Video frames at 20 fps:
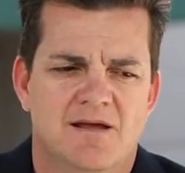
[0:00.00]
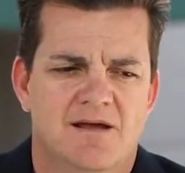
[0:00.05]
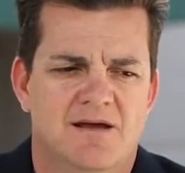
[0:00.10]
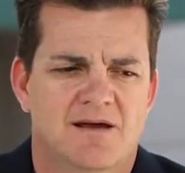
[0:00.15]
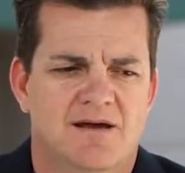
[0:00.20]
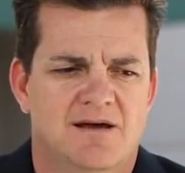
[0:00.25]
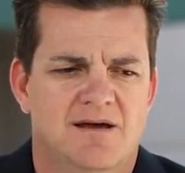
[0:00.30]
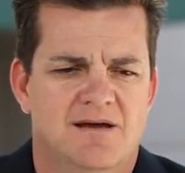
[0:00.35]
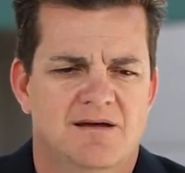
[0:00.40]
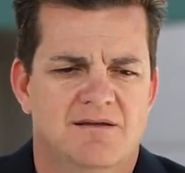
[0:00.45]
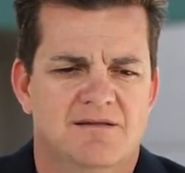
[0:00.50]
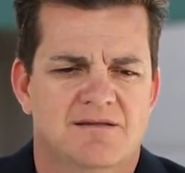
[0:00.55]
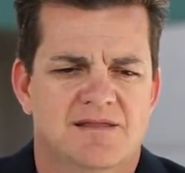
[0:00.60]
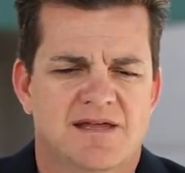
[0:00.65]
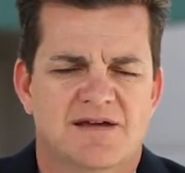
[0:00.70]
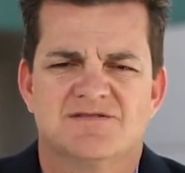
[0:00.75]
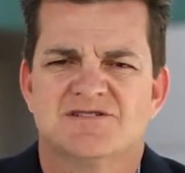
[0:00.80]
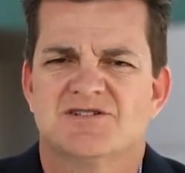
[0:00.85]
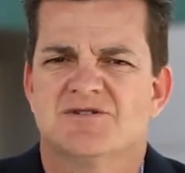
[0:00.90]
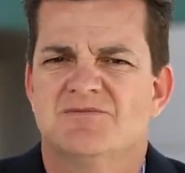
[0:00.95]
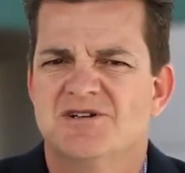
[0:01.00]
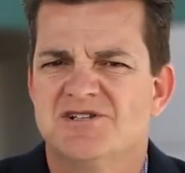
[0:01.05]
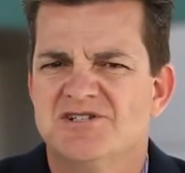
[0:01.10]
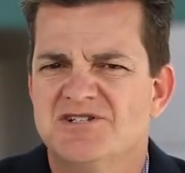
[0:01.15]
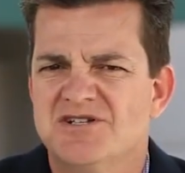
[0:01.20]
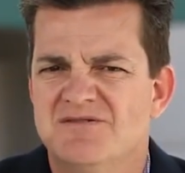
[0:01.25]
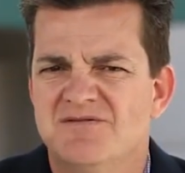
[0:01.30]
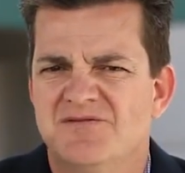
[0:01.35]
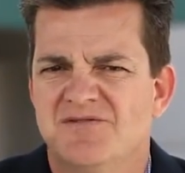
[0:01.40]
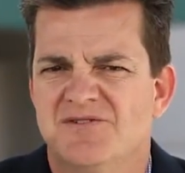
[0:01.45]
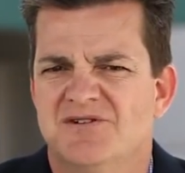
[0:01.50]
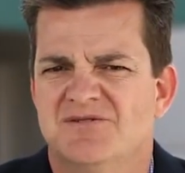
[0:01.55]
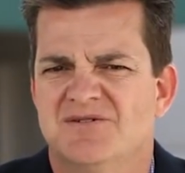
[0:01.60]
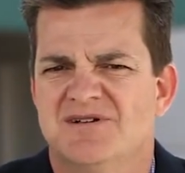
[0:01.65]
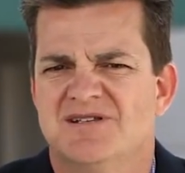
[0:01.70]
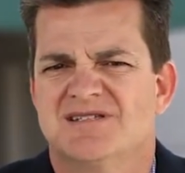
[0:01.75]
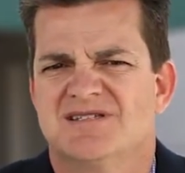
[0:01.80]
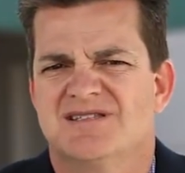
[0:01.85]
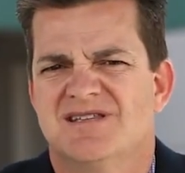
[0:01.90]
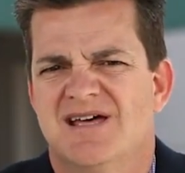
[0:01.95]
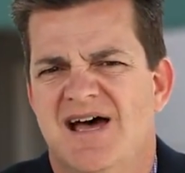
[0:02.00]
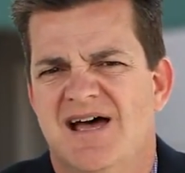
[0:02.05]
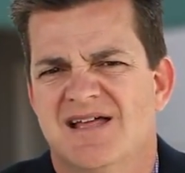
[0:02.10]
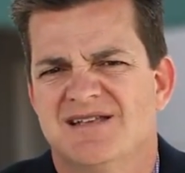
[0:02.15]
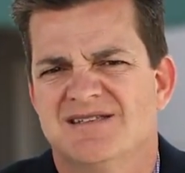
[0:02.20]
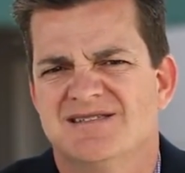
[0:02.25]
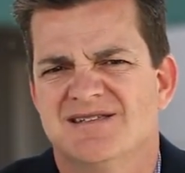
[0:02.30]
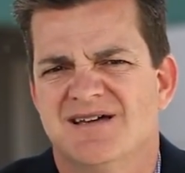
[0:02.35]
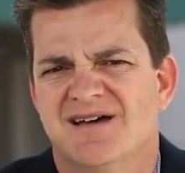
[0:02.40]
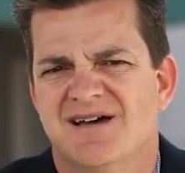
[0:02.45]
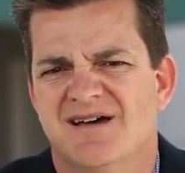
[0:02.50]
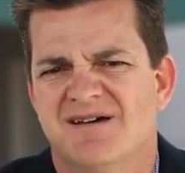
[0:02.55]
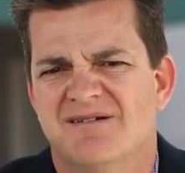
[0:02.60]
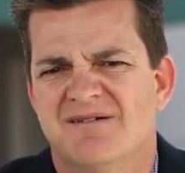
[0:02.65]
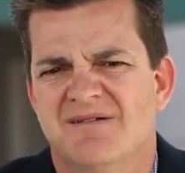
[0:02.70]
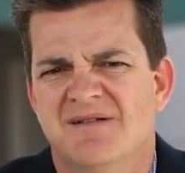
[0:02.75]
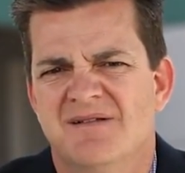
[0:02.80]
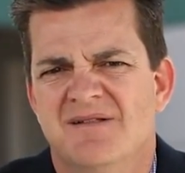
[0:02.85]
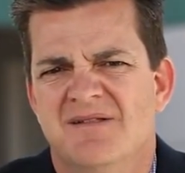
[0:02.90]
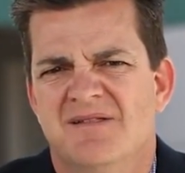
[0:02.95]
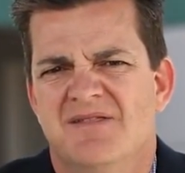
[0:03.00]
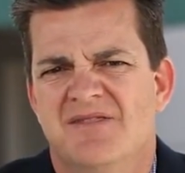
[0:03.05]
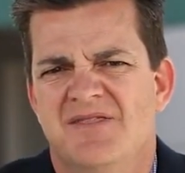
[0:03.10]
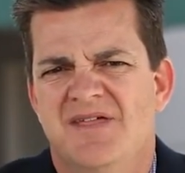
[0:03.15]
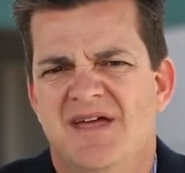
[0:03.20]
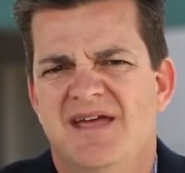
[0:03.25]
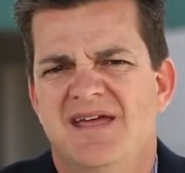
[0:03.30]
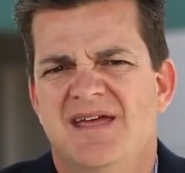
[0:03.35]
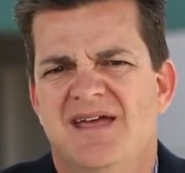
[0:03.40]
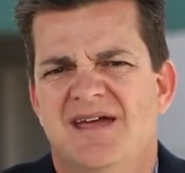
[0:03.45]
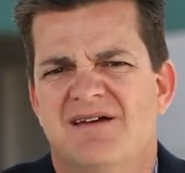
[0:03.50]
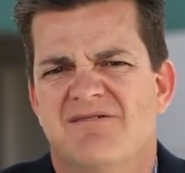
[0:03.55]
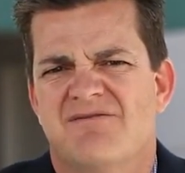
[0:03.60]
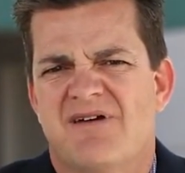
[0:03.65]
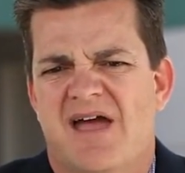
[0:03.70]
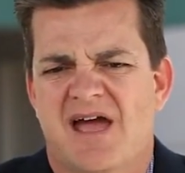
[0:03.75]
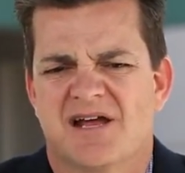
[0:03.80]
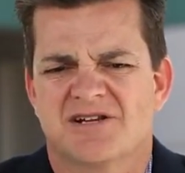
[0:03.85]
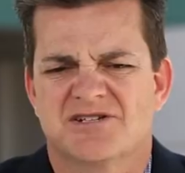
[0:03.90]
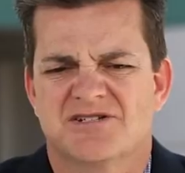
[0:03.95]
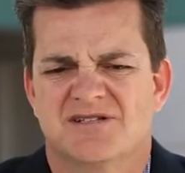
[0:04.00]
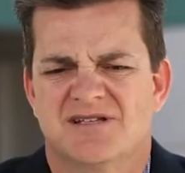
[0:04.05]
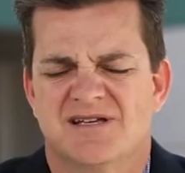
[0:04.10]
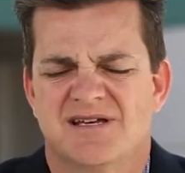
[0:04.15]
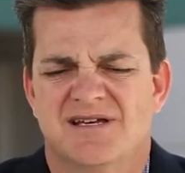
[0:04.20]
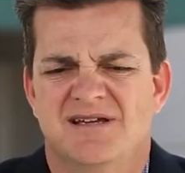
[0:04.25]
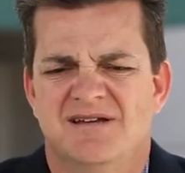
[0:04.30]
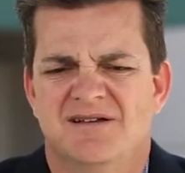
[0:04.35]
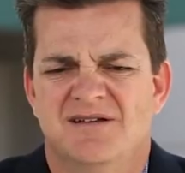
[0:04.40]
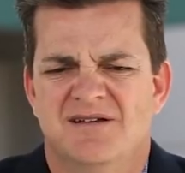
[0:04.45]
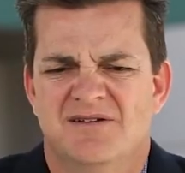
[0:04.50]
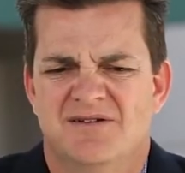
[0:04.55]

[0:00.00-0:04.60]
They have so much influence that they have actually,